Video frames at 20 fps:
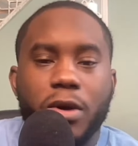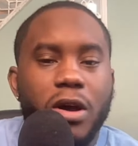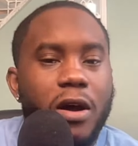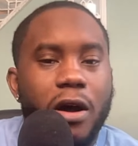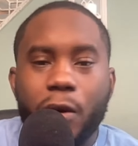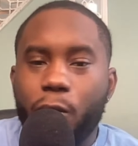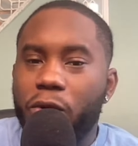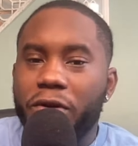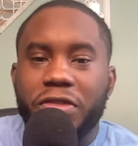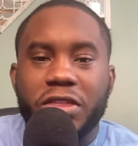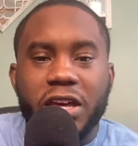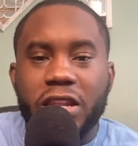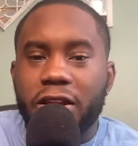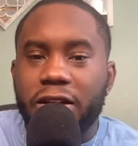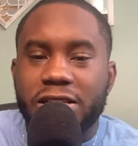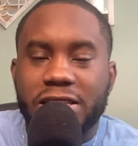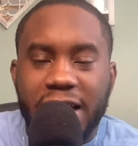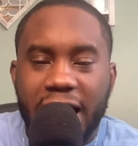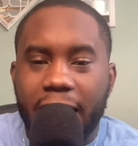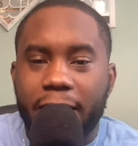within the
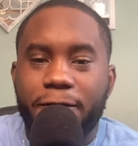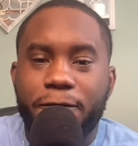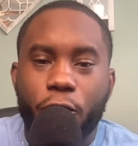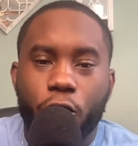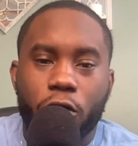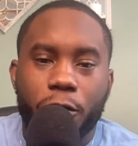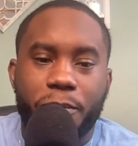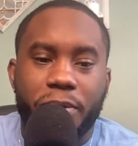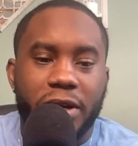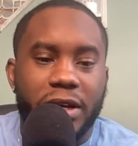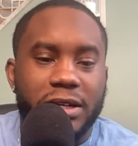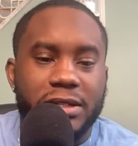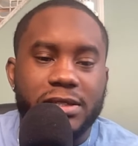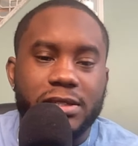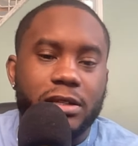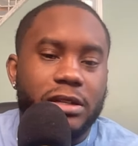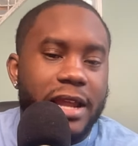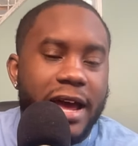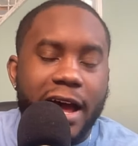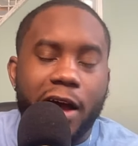top 4 picks.
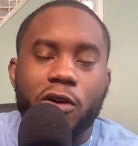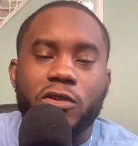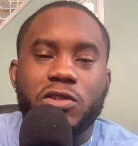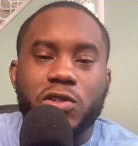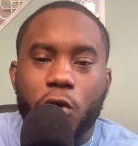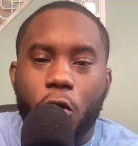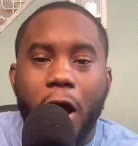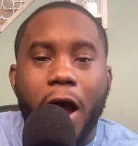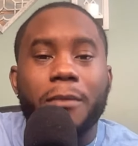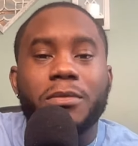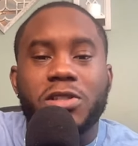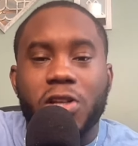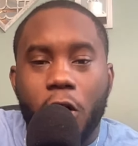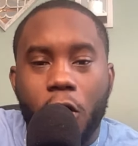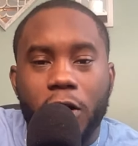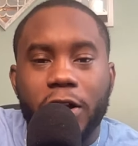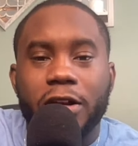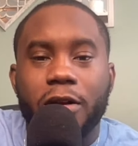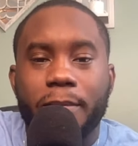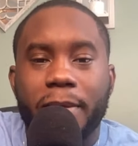Now, so I'm
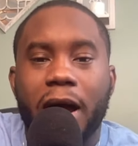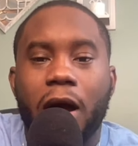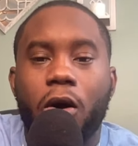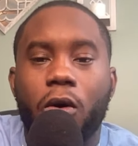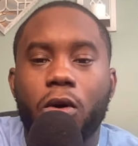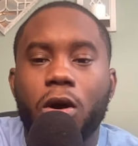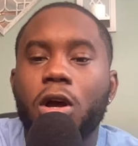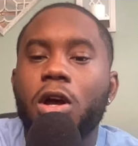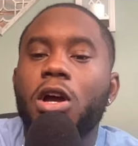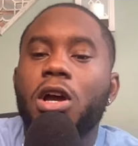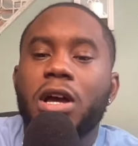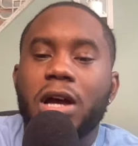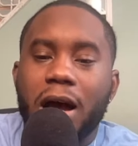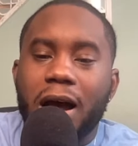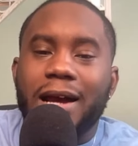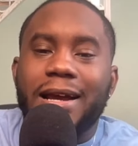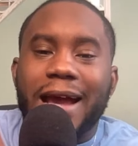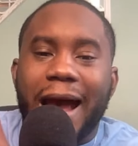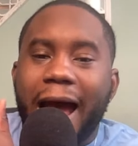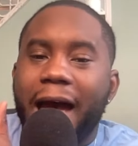talking about a
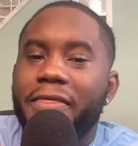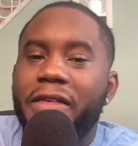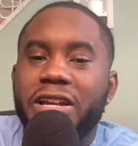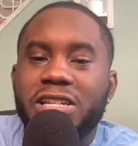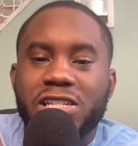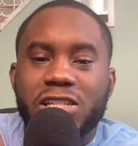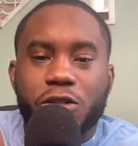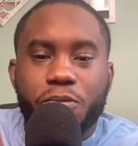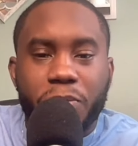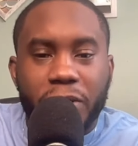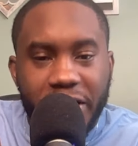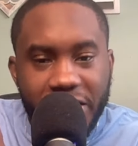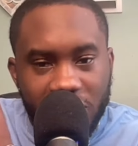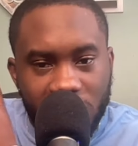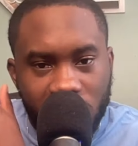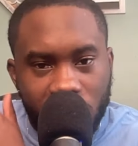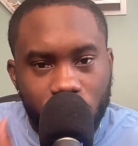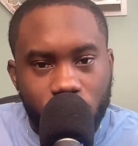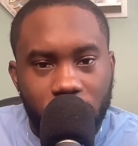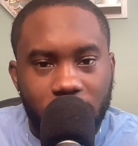guy that just plays
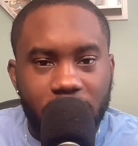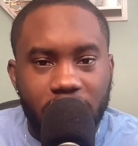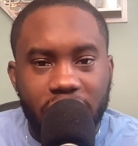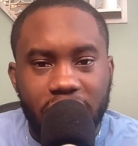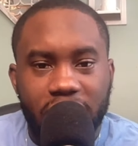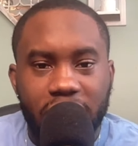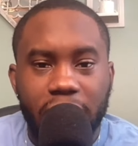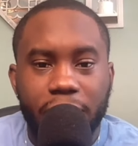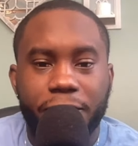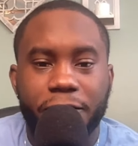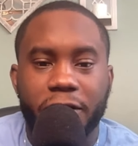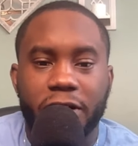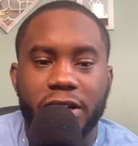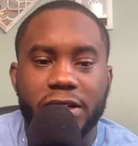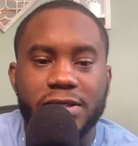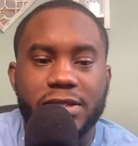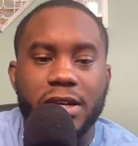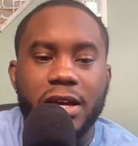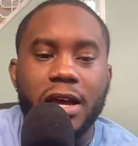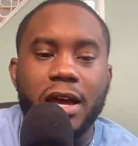strictly
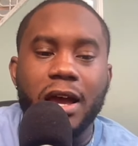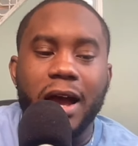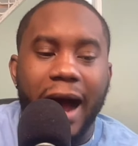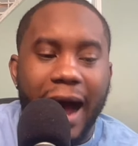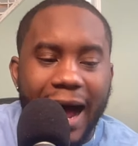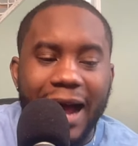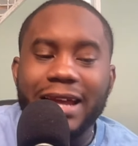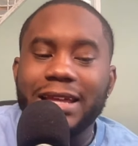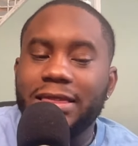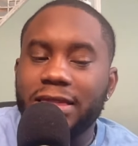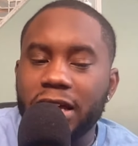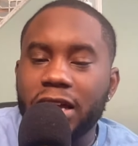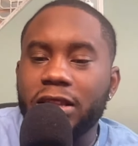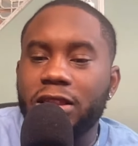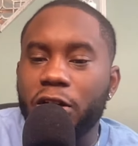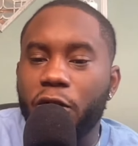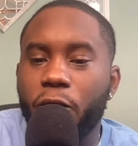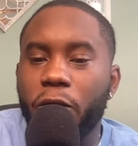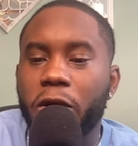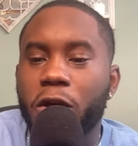defense. I think
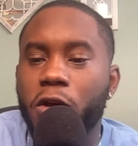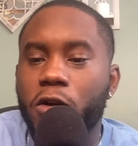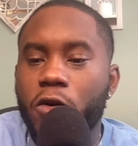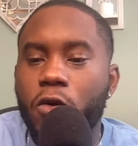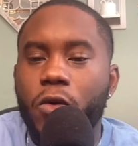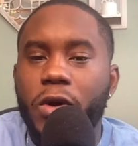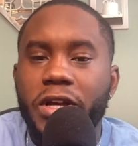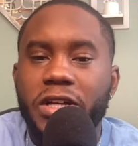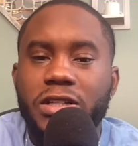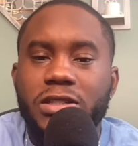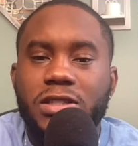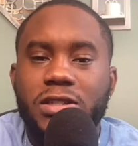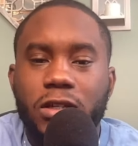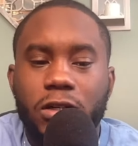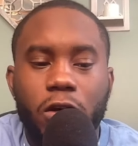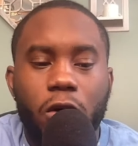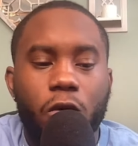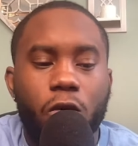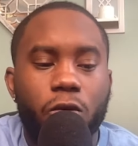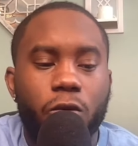that we are going to
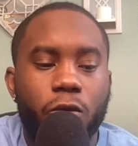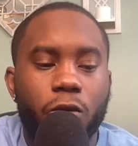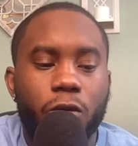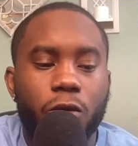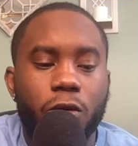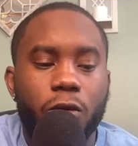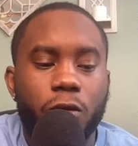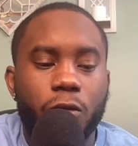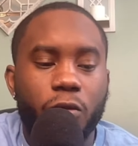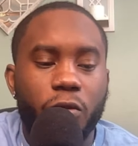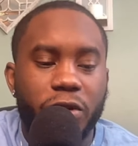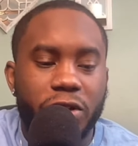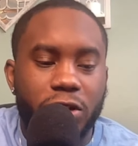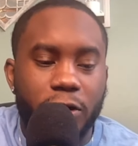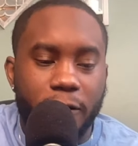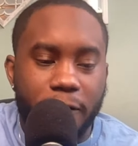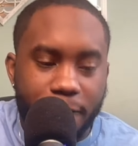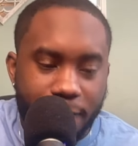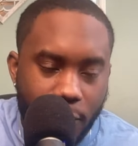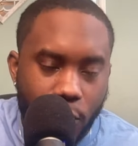go with the
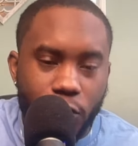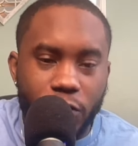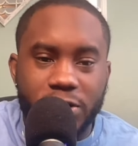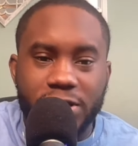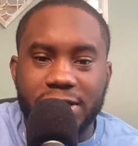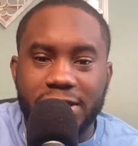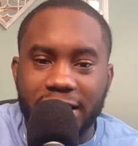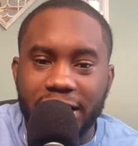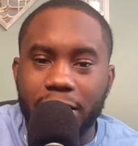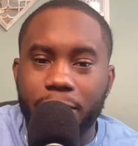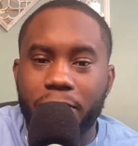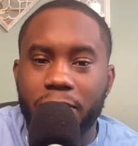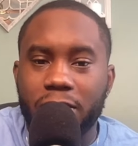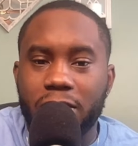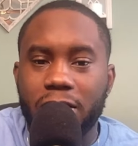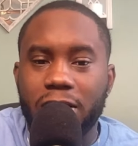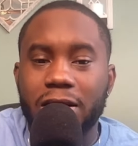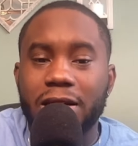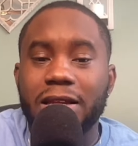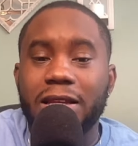first
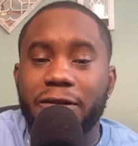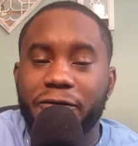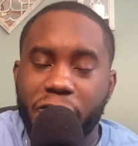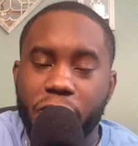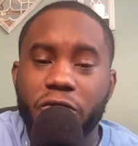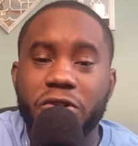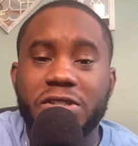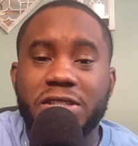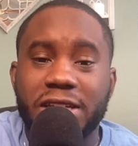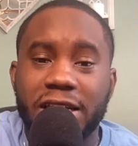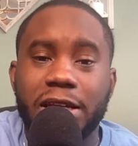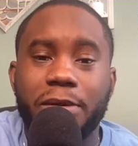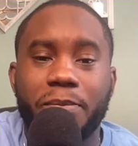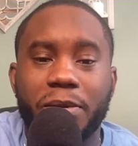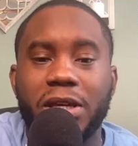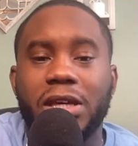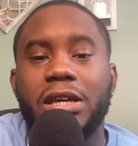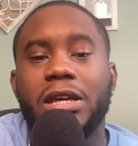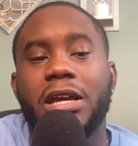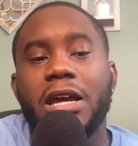DB
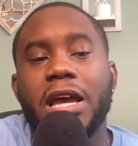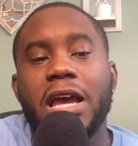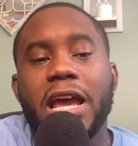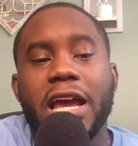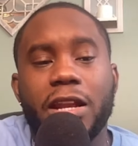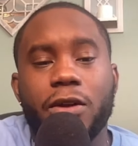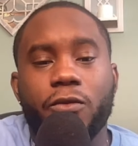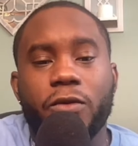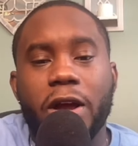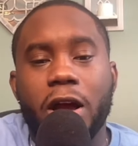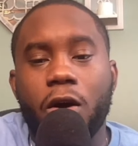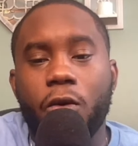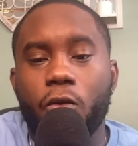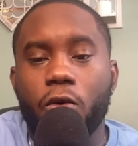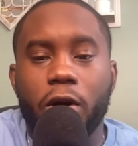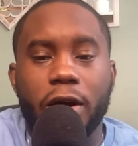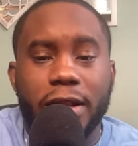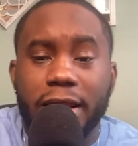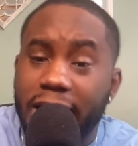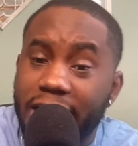in round
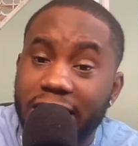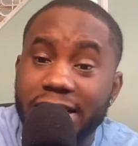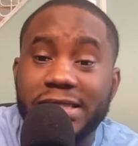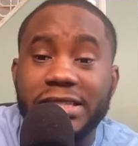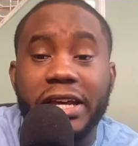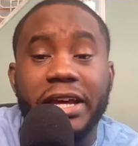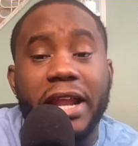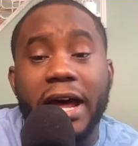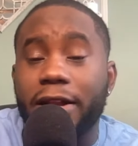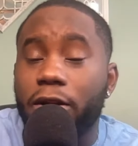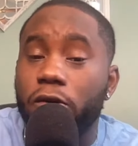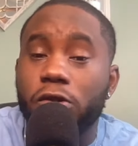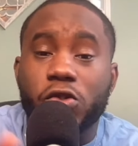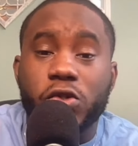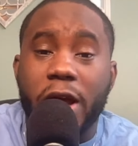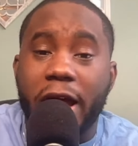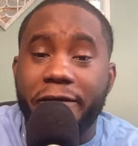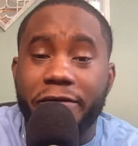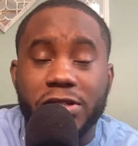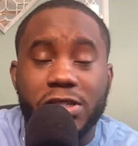1. Like I said, I know
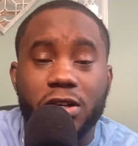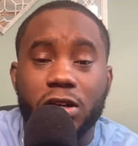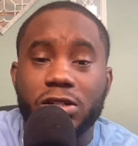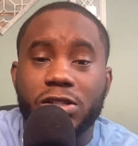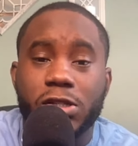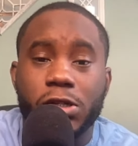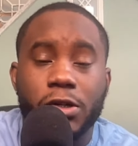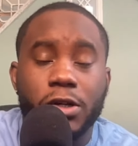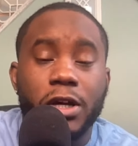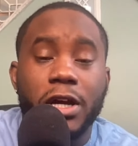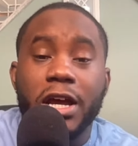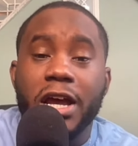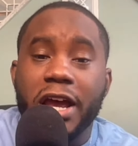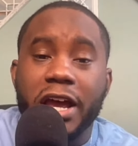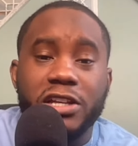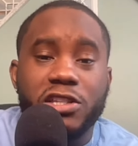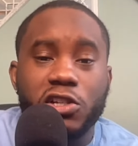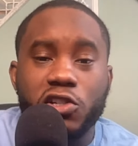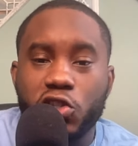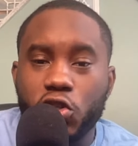Travis Hunter
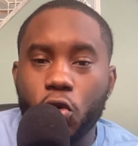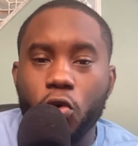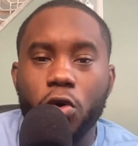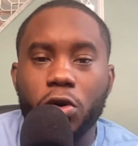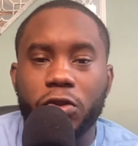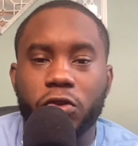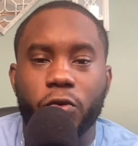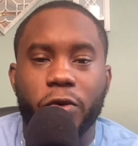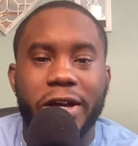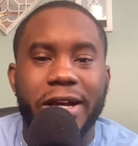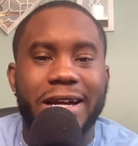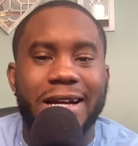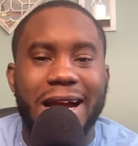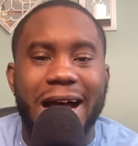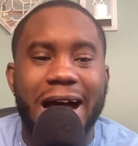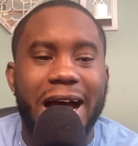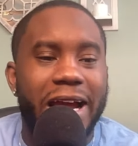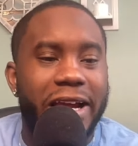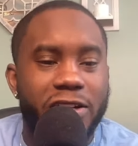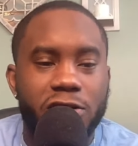is a dual threat guy. He's